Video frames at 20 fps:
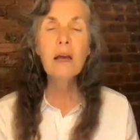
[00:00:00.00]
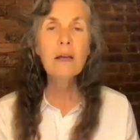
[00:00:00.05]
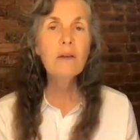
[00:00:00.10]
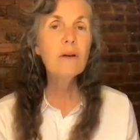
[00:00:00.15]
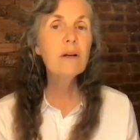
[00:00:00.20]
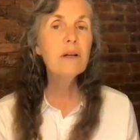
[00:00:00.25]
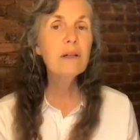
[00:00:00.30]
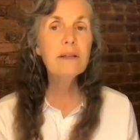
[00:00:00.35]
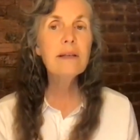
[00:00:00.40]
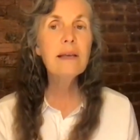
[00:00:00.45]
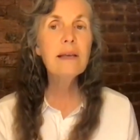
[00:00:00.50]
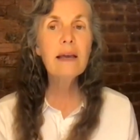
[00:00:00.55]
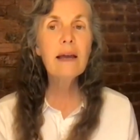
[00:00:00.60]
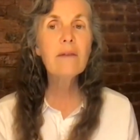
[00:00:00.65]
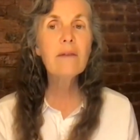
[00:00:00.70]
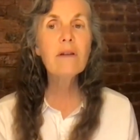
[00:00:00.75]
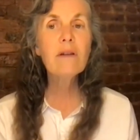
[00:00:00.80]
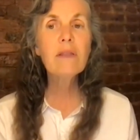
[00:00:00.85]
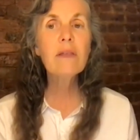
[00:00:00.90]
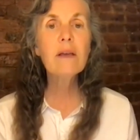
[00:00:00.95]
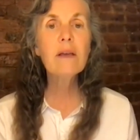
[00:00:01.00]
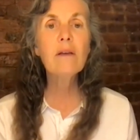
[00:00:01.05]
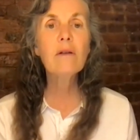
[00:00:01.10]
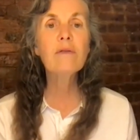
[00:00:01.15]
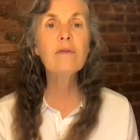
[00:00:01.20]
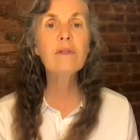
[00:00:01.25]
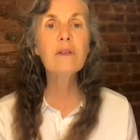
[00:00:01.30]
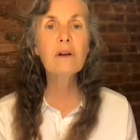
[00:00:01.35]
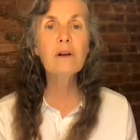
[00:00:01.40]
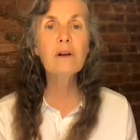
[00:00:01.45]
You can see everything
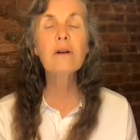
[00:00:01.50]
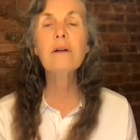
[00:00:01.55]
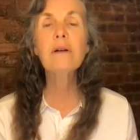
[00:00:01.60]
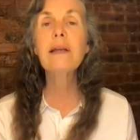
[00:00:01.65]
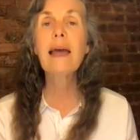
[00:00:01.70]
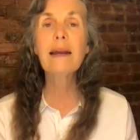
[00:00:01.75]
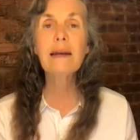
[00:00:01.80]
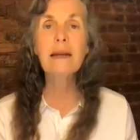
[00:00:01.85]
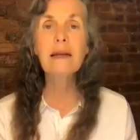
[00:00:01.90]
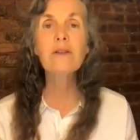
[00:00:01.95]
you've learned and